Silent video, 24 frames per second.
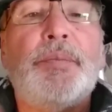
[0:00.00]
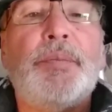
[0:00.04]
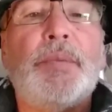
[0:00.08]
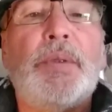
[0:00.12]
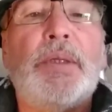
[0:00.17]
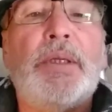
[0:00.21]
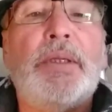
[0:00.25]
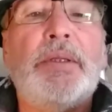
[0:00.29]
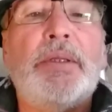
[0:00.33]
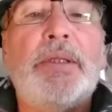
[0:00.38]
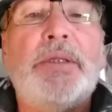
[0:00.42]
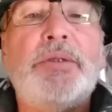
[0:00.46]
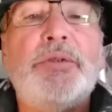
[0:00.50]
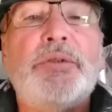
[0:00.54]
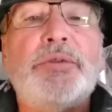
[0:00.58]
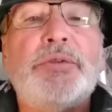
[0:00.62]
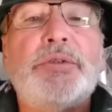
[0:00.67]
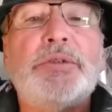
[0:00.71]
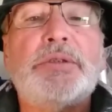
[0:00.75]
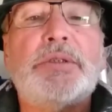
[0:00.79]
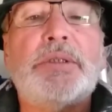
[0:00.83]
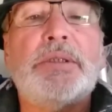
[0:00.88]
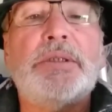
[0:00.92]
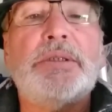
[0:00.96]
And then you're
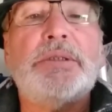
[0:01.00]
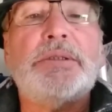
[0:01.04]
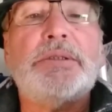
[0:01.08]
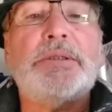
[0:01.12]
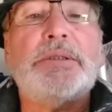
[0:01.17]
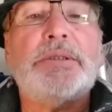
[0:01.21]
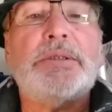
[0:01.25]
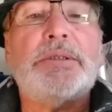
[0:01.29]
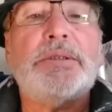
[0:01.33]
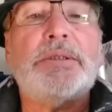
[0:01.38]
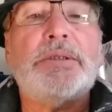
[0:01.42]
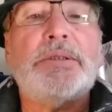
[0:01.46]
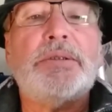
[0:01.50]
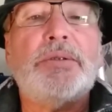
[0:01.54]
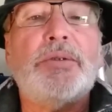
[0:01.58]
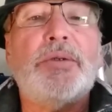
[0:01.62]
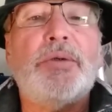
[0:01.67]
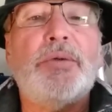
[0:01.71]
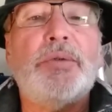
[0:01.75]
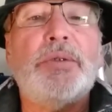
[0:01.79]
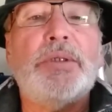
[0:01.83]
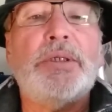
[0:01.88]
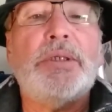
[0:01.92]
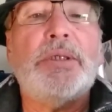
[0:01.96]
just going to,
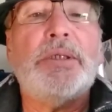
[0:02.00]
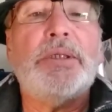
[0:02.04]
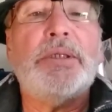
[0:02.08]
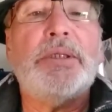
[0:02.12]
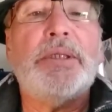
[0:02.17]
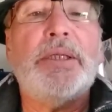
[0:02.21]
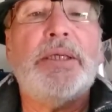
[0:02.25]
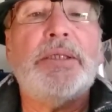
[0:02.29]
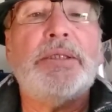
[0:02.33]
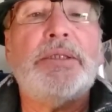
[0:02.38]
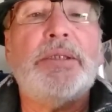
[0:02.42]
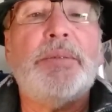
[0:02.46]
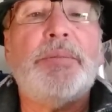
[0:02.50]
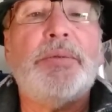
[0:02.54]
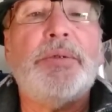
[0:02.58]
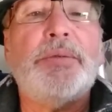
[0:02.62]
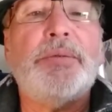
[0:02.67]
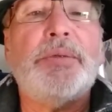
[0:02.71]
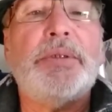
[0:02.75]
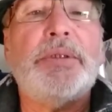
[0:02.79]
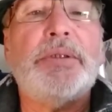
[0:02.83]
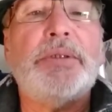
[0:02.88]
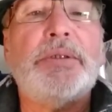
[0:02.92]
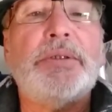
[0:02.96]
holding onto that tippet
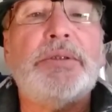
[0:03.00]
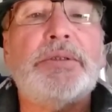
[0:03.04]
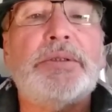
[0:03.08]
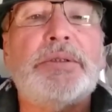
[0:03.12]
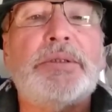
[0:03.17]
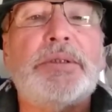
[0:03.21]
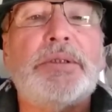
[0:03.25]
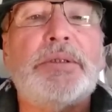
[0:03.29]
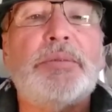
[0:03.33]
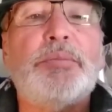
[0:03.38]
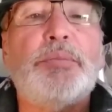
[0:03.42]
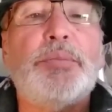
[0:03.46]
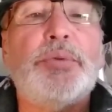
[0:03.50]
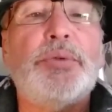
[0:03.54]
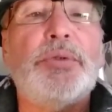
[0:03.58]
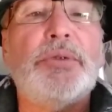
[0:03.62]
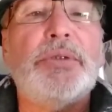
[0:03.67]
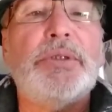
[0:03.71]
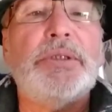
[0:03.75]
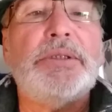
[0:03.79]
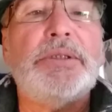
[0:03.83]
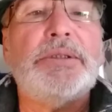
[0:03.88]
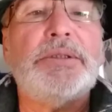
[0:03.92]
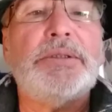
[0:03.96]
ring, you're just going to pull
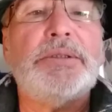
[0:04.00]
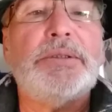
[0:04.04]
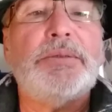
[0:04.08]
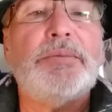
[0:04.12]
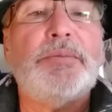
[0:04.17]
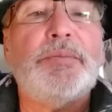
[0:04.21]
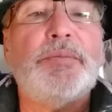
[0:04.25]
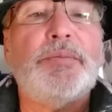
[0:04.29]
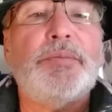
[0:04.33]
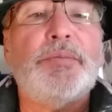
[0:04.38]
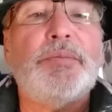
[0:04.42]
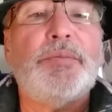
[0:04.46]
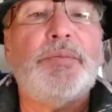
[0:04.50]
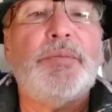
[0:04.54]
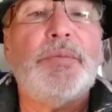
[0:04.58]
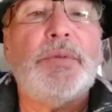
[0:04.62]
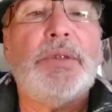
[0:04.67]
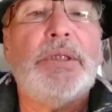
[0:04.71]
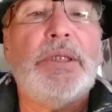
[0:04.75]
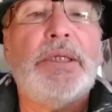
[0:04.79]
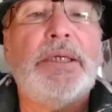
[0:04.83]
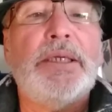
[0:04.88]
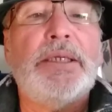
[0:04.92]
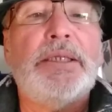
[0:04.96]
this
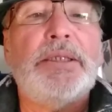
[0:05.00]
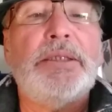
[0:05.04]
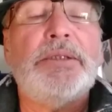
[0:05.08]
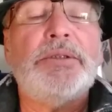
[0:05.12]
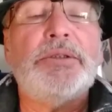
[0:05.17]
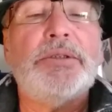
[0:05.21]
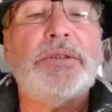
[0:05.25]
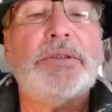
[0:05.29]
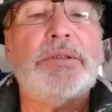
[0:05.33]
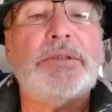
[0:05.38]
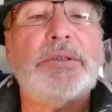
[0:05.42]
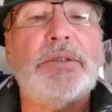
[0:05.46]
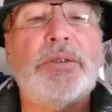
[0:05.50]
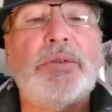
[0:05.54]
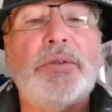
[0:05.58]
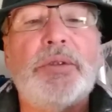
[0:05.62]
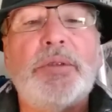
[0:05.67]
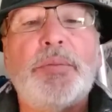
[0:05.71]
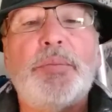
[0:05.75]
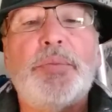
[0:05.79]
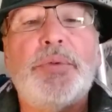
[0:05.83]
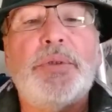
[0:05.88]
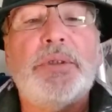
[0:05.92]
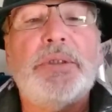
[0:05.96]
line and just slowly
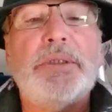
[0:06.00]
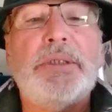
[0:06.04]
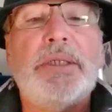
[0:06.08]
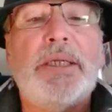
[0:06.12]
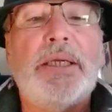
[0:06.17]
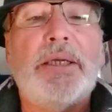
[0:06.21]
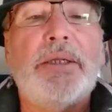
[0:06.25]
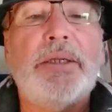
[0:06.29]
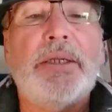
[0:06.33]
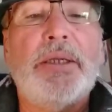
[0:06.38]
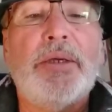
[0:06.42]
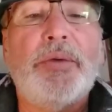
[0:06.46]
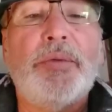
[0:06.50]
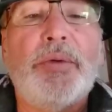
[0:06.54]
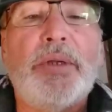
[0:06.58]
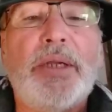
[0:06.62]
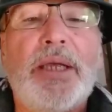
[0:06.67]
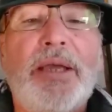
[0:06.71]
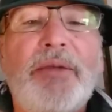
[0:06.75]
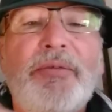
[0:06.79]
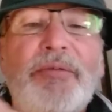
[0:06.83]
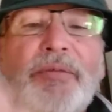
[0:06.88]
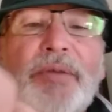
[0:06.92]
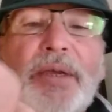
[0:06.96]
pull it down. Now what
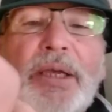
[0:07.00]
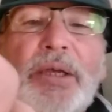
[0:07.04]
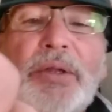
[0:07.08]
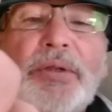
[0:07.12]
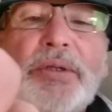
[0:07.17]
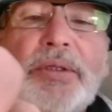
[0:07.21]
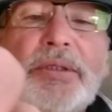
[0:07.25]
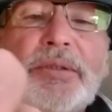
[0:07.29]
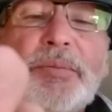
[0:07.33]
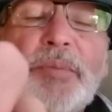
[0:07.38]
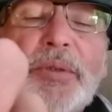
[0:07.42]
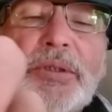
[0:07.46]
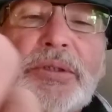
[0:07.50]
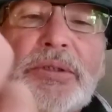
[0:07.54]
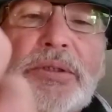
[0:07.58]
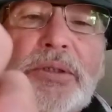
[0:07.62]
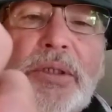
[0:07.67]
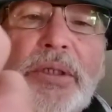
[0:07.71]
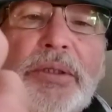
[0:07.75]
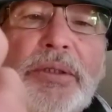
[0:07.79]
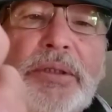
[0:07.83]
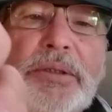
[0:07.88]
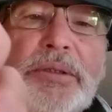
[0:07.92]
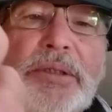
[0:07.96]
I found, especially
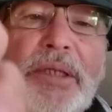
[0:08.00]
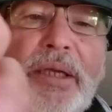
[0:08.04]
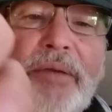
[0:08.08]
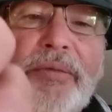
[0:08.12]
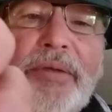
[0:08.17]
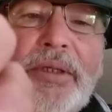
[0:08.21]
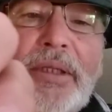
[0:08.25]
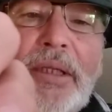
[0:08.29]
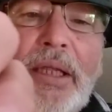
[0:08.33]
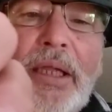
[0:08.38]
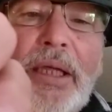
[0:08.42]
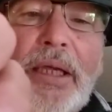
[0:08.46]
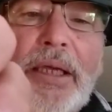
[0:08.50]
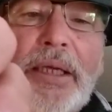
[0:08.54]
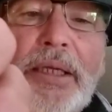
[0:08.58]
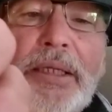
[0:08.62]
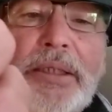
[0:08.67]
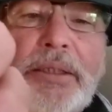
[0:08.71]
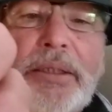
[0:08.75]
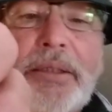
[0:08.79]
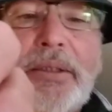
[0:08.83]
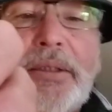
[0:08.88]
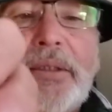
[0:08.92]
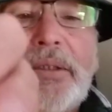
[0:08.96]
on this heavy
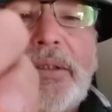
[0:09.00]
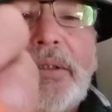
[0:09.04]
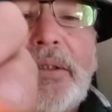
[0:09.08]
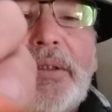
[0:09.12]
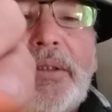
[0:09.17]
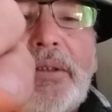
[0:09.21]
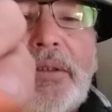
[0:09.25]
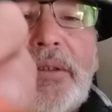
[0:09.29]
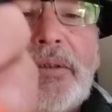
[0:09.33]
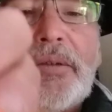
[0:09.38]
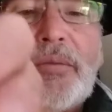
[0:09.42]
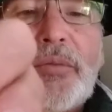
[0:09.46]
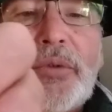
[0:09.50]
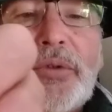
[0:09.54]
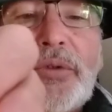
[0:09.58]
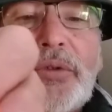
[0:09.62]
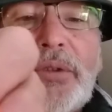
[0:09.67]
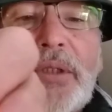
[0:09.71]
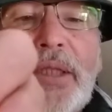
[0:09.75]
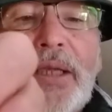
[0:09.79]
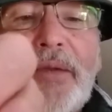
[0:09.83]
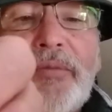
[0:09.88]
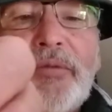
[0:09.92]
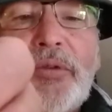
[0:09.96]
line, what
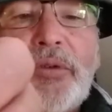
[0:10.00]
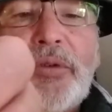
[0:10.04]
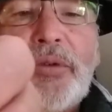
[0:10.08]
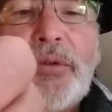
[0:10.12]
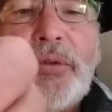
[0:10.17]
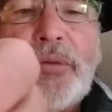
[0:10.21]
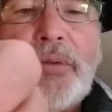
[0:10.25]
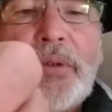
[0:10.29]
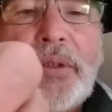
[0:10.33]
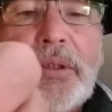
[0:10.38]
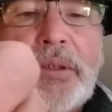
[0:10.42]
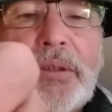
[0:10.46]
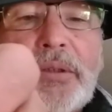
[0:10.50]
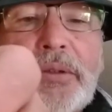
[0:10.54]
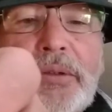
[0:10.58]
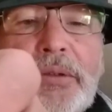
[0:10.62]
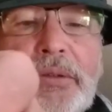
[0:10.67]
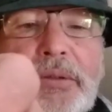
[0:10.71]
you'll have to do is,